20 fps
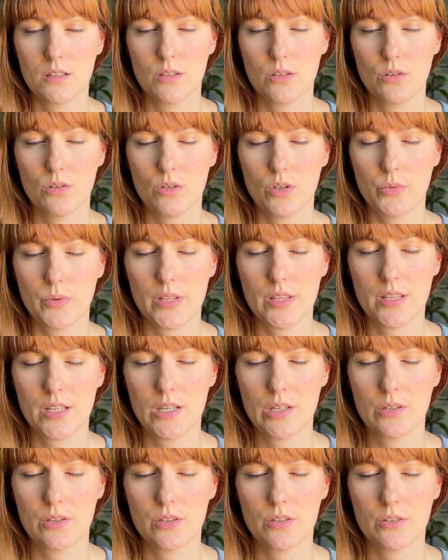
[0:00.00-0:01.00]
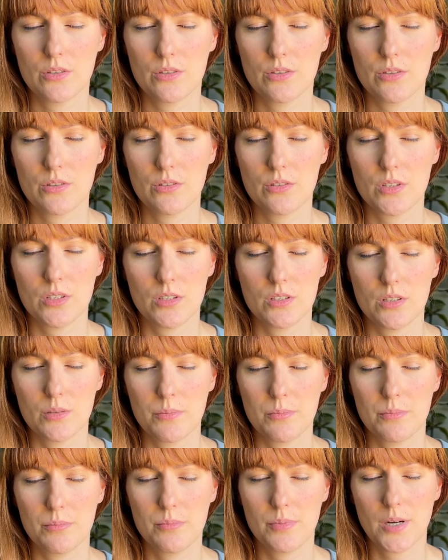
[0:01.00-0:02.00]
or we think they're the
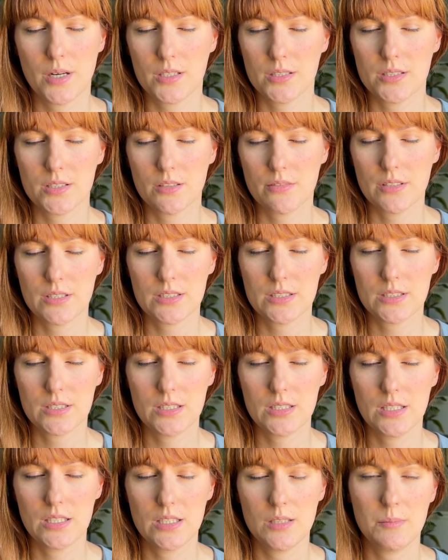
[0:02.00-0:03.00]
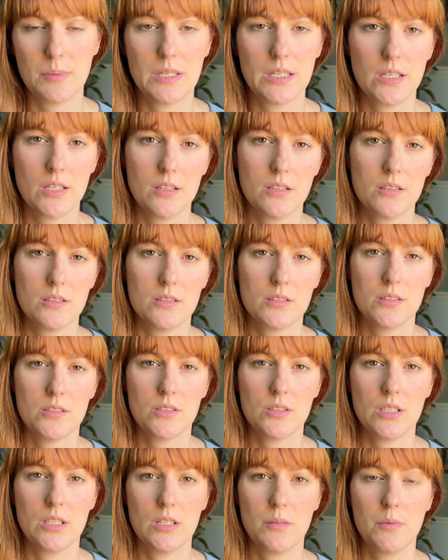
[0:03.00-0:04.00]
parts of us that need to be healed or
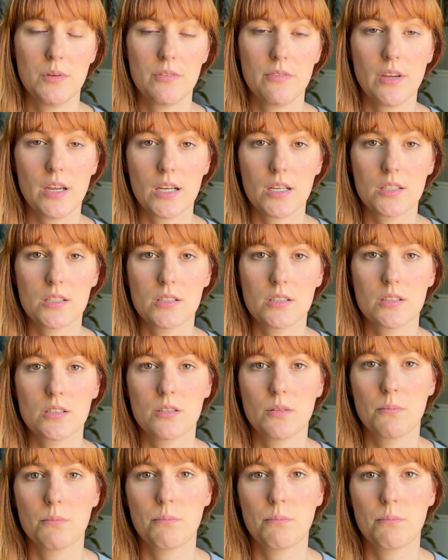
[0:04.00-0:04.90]
need to be fixed.